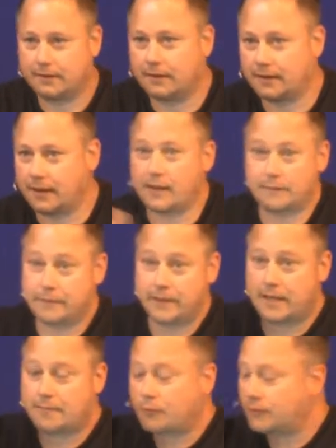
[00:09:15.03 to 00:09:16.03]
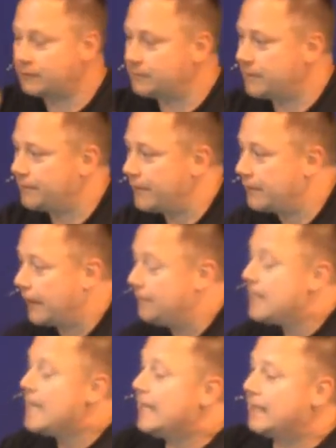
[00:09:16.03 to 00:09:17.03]
I'll admit it, I'm a Will Smith fan. Okay.
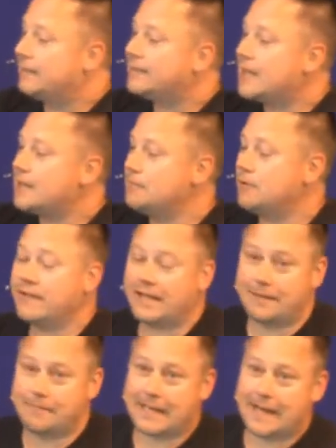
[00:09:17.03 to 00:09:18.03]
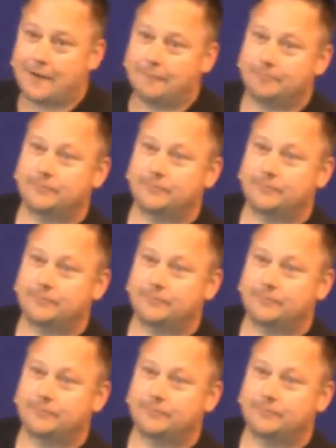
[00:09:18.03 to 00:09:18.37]
He's got a movie coming out